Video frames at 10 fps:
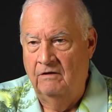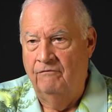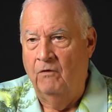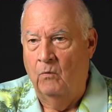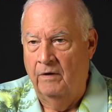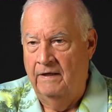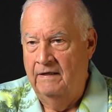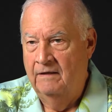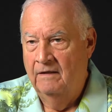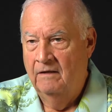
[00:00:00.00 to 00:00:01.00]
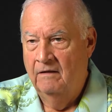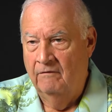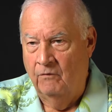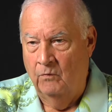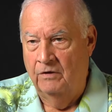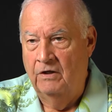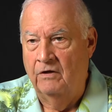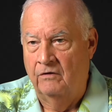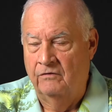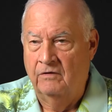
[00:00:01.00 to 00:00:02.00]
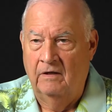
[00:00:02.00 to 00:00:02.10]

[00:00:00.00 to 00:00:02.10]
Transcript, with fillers: 40 Four years.